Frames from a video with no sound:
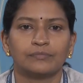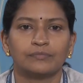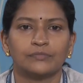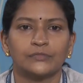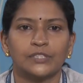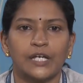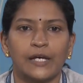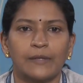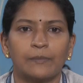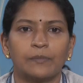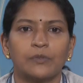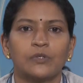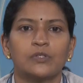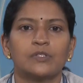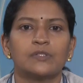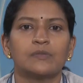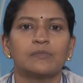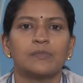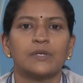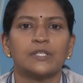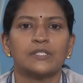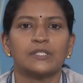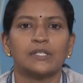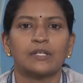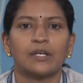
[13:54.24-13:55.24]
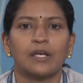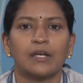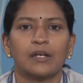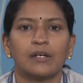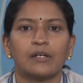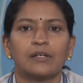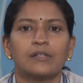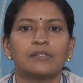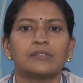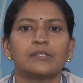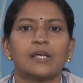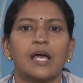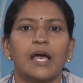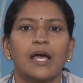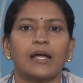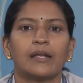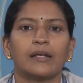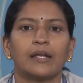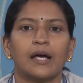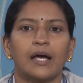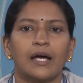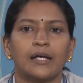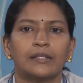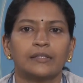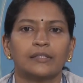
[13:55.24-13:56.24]
typos, missing errors and
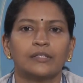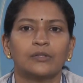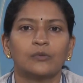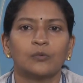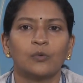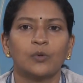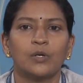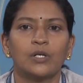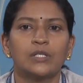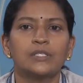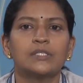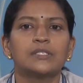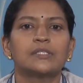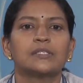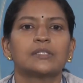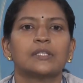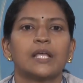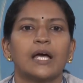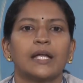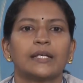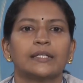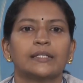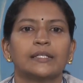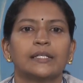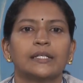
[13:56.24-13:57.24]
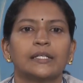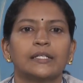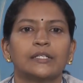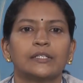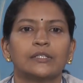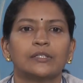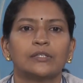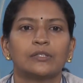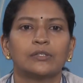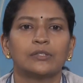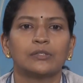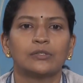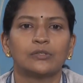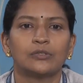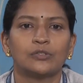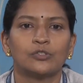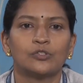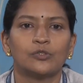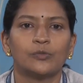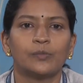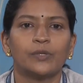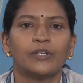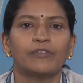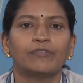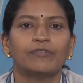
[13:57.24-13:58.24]
other words that need
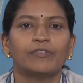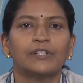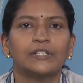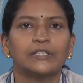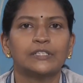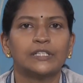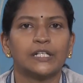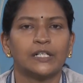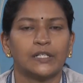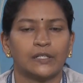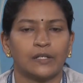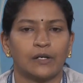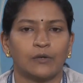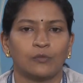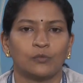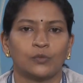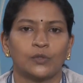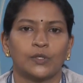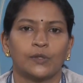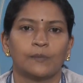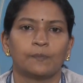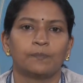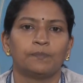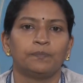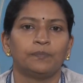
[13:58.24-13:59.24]
to be filtered out.